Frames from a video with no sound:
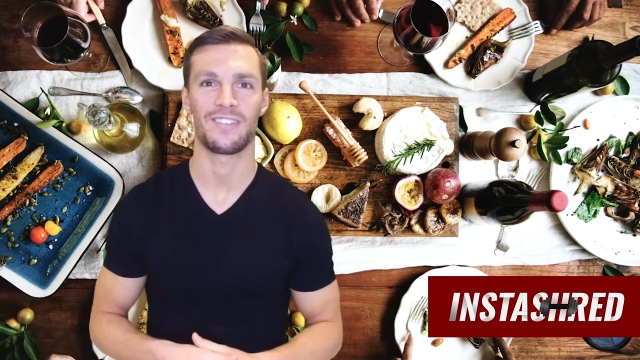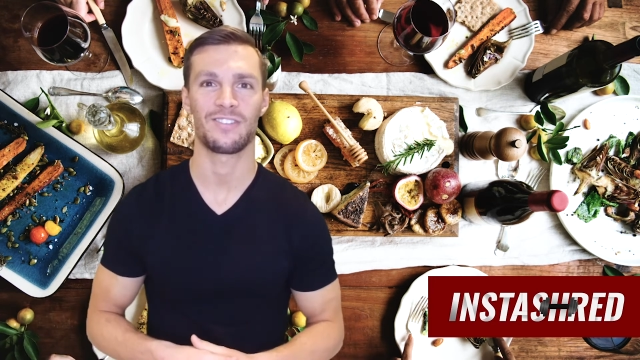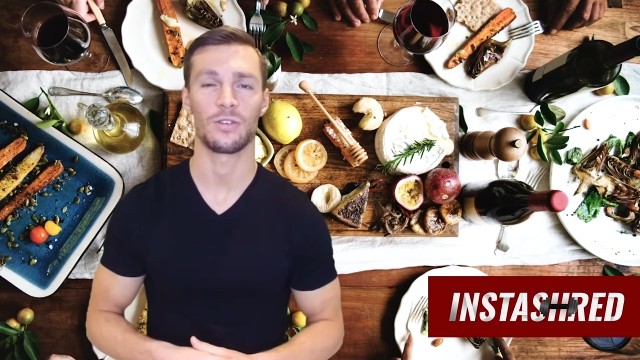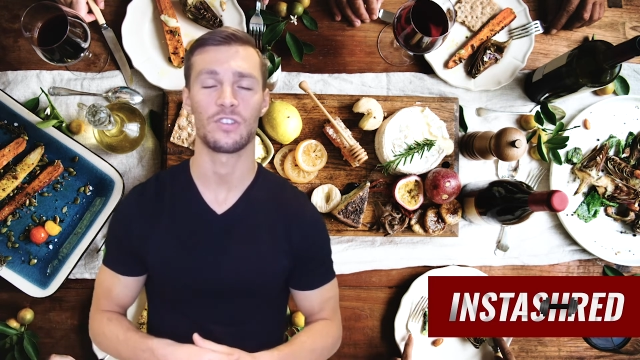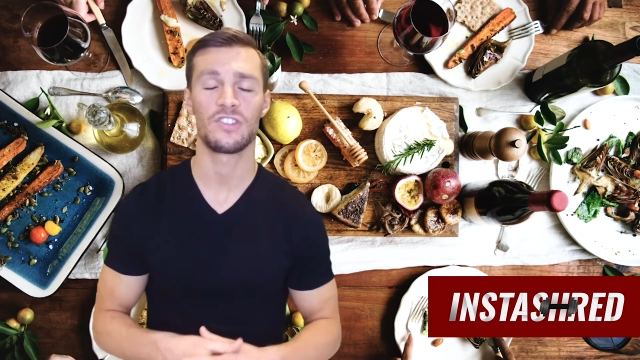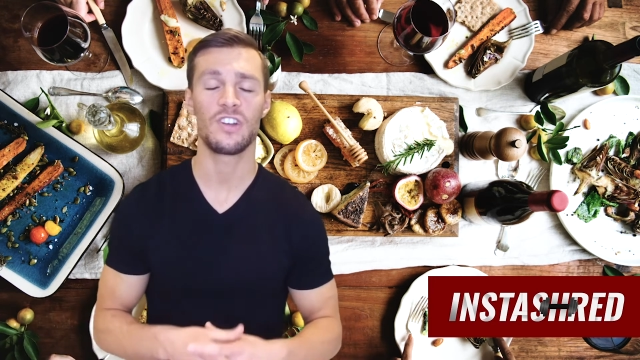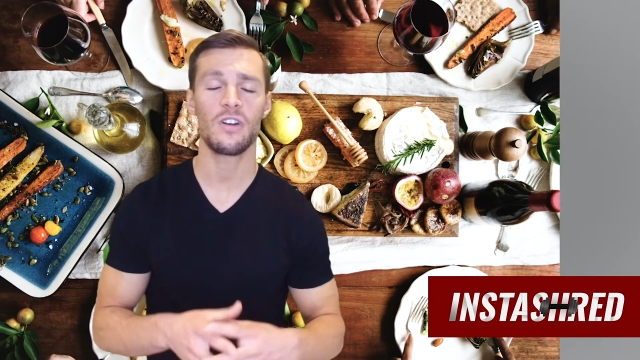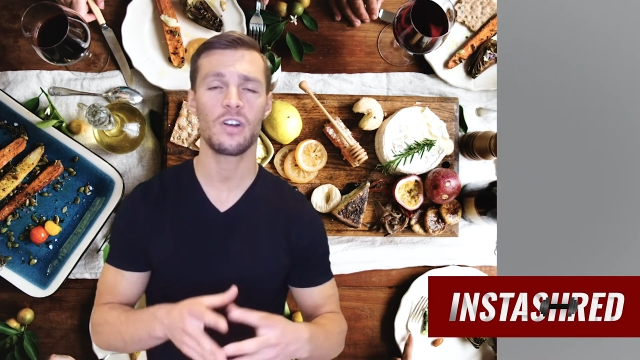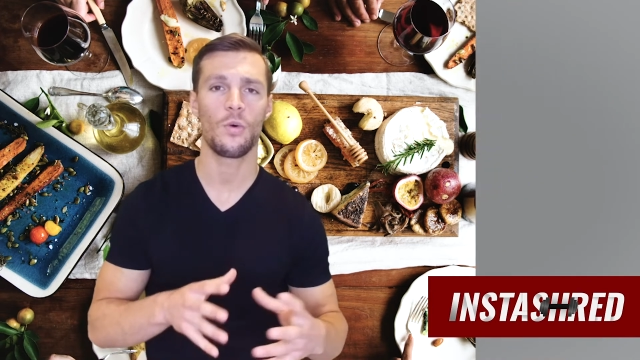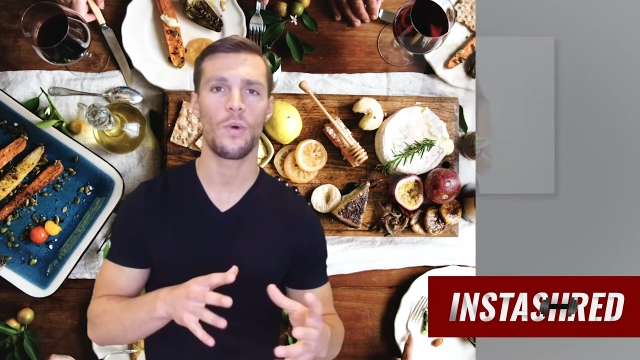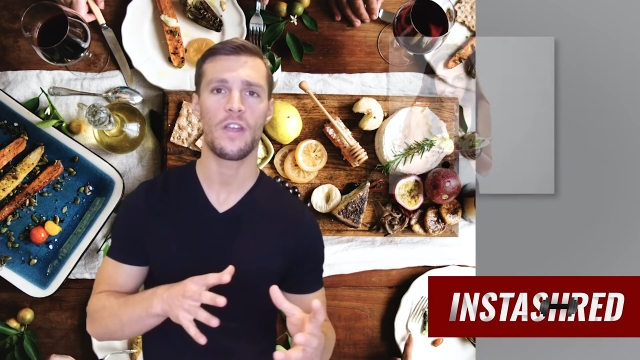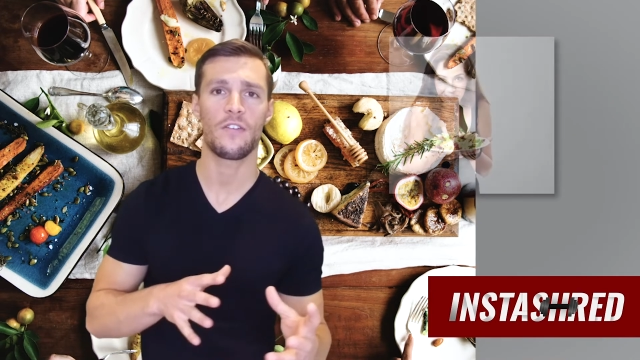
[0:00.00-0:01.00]
So steering
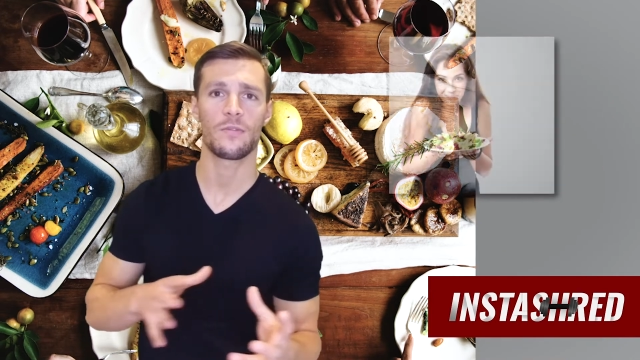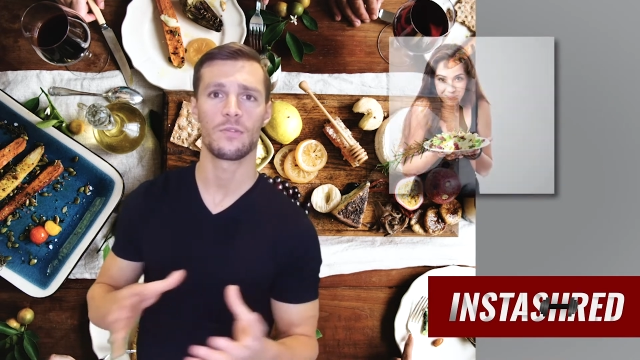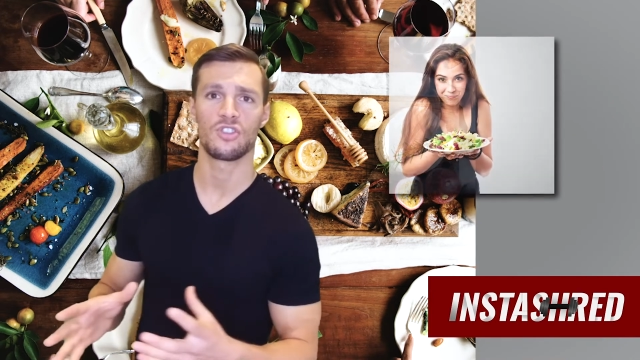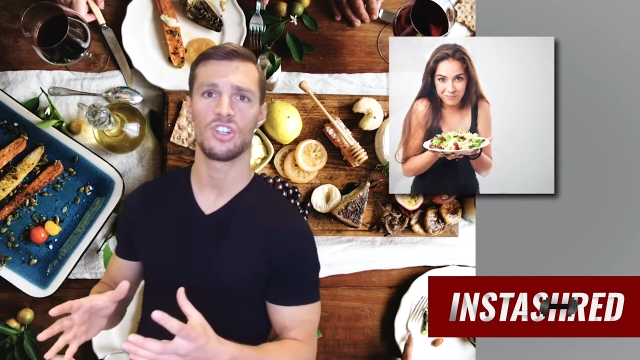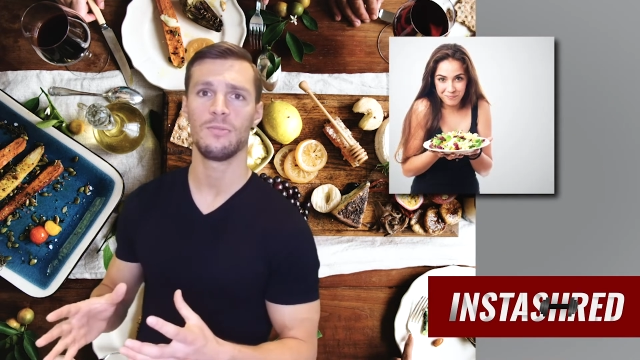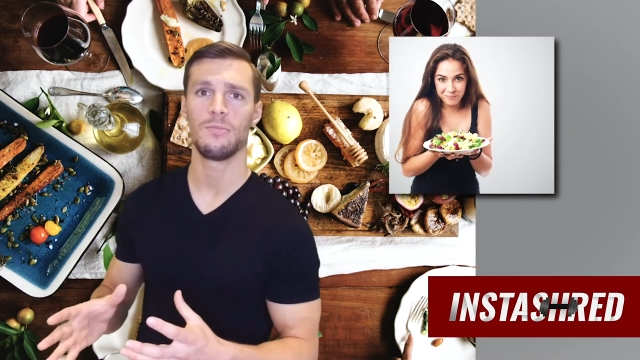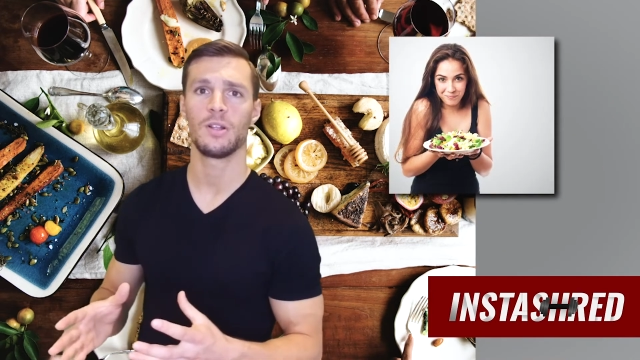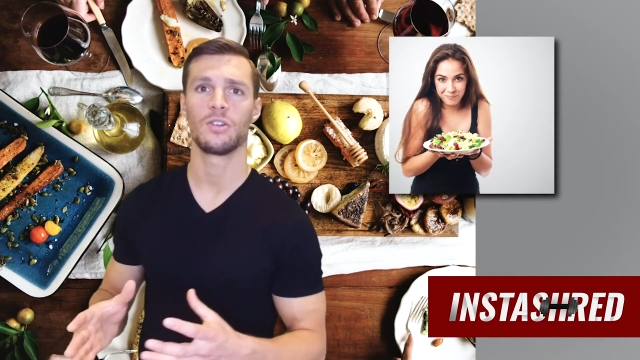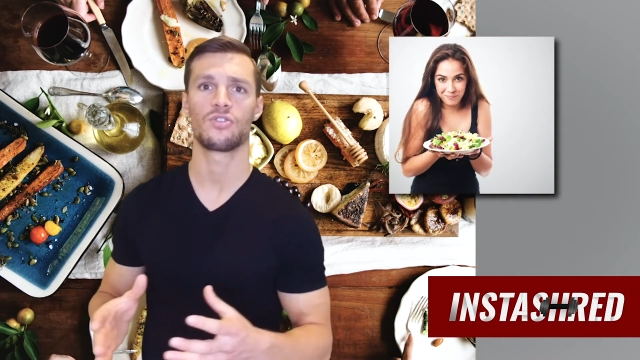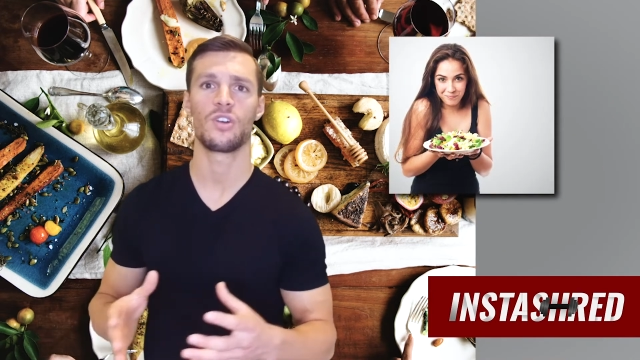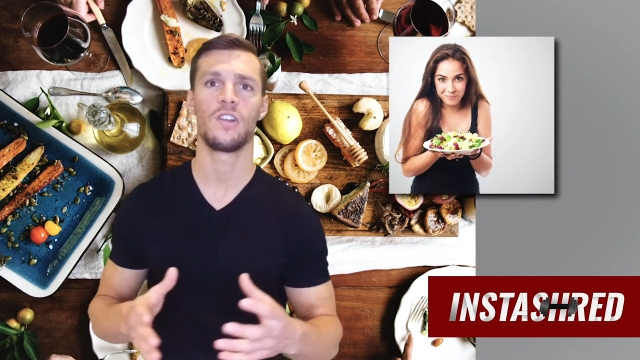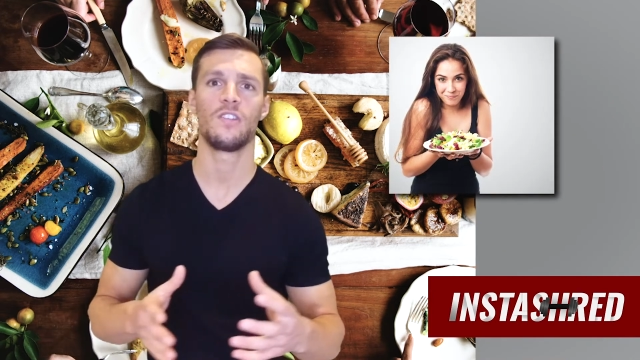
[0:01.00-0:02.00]
away from the cheat meal
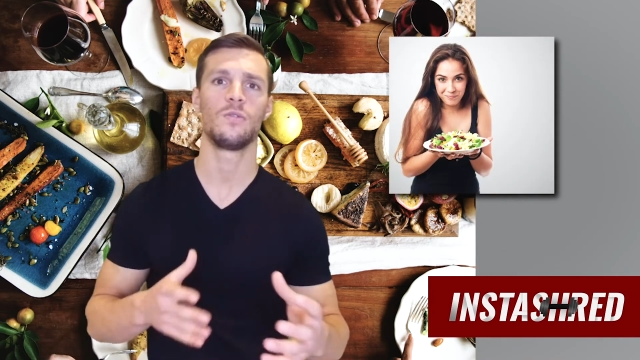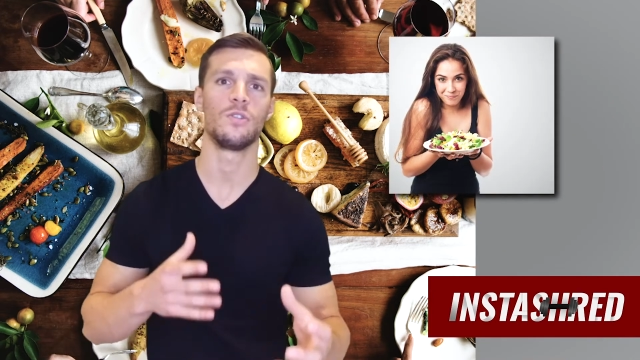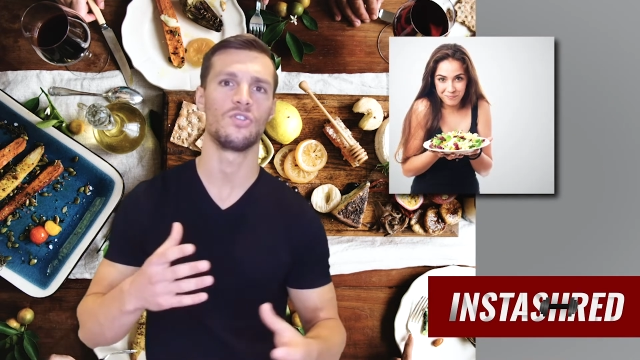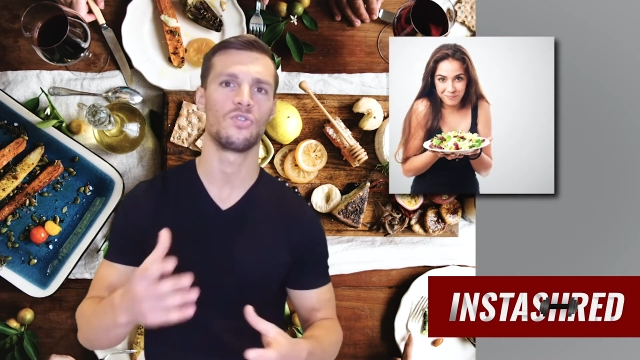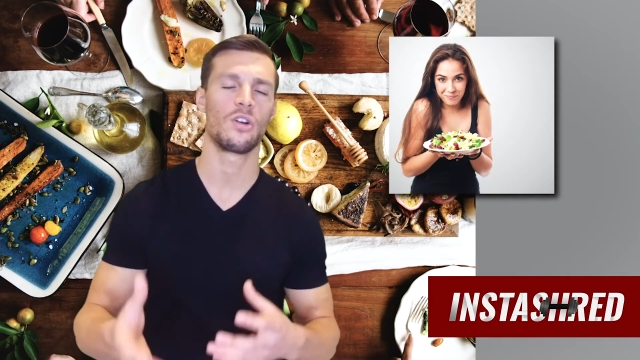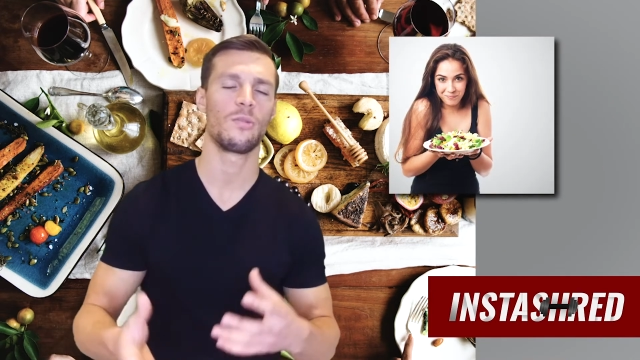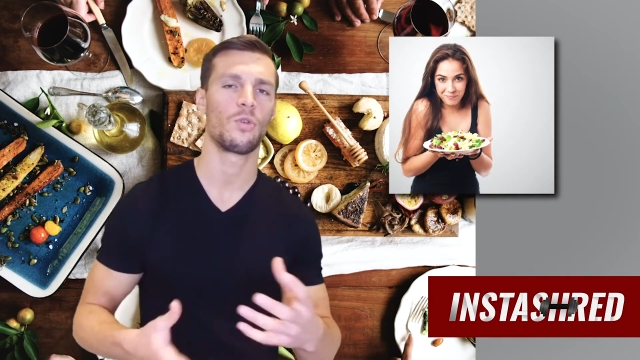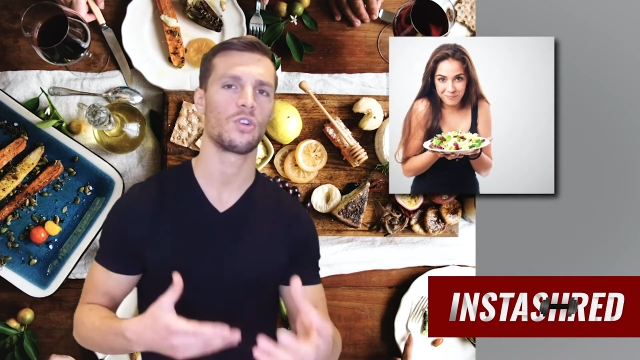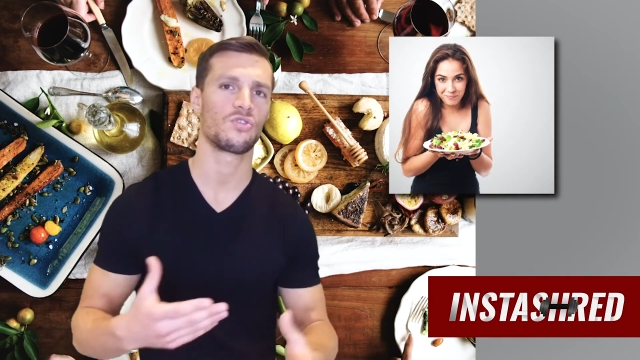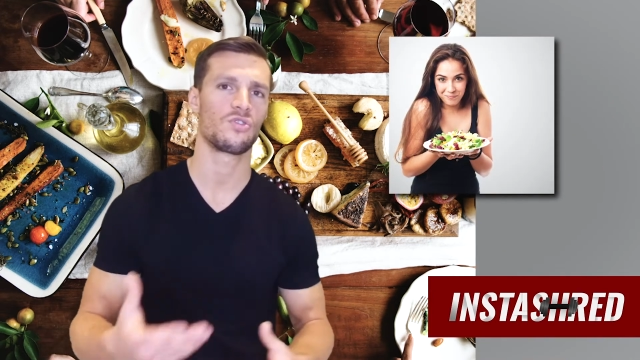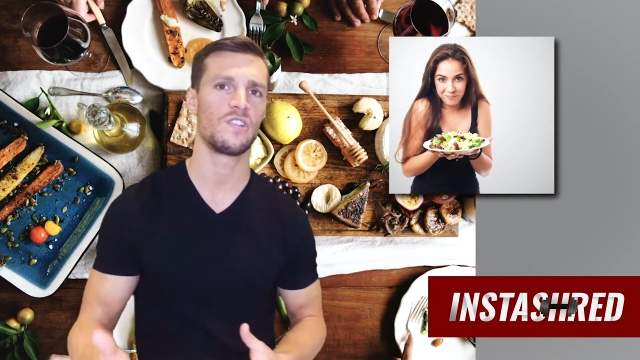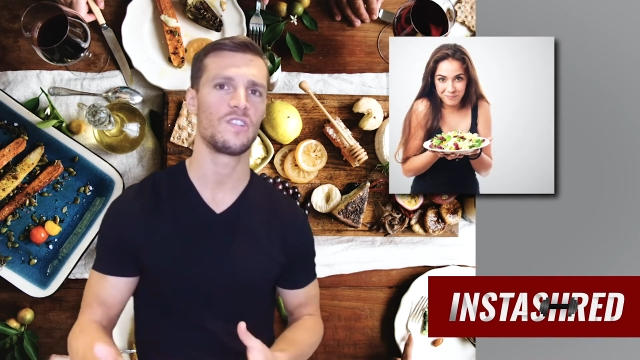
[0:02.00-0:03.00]
and trying to enjoy more
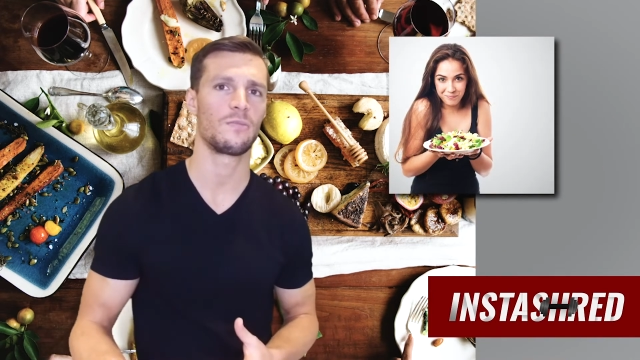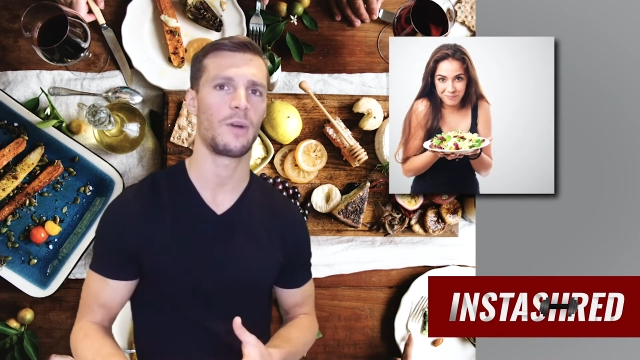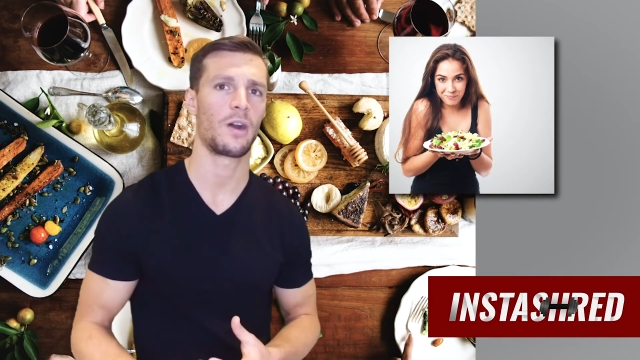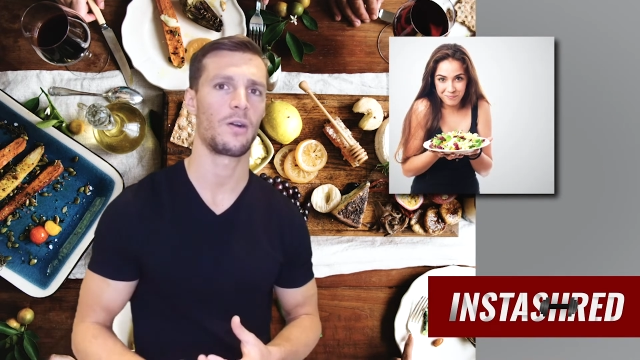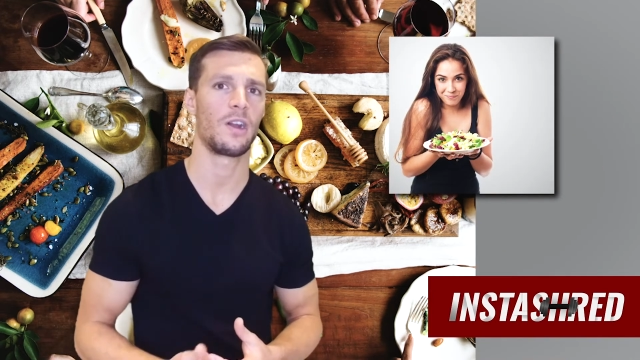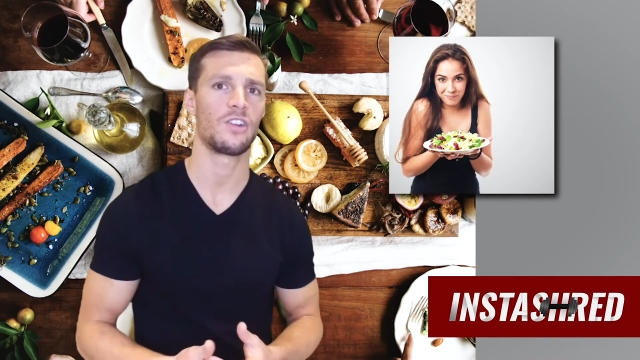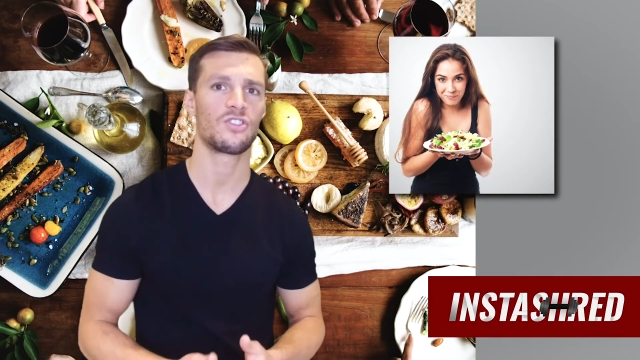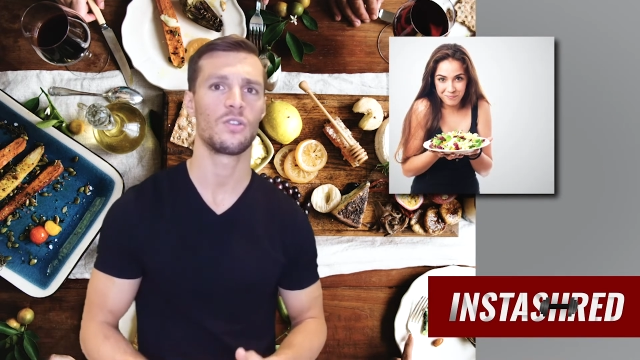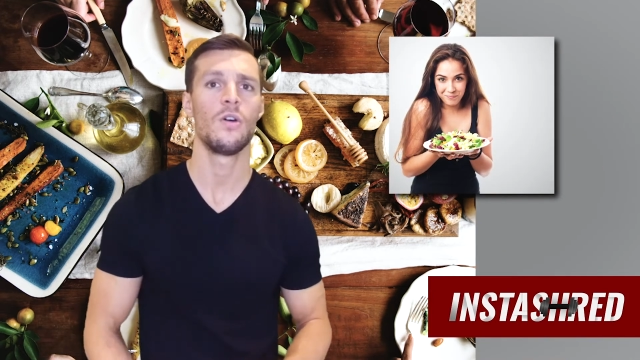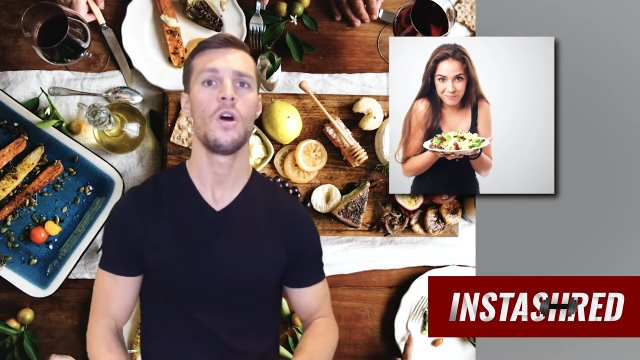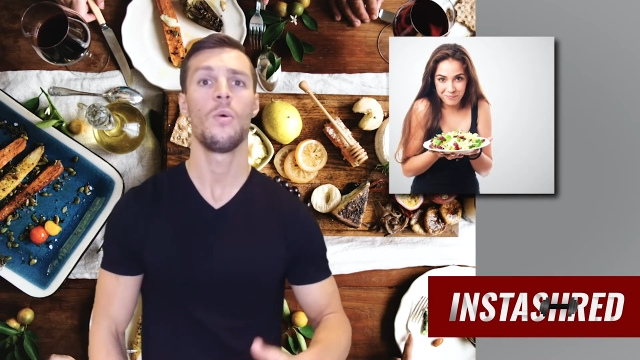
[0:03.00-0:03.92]
treats in moderation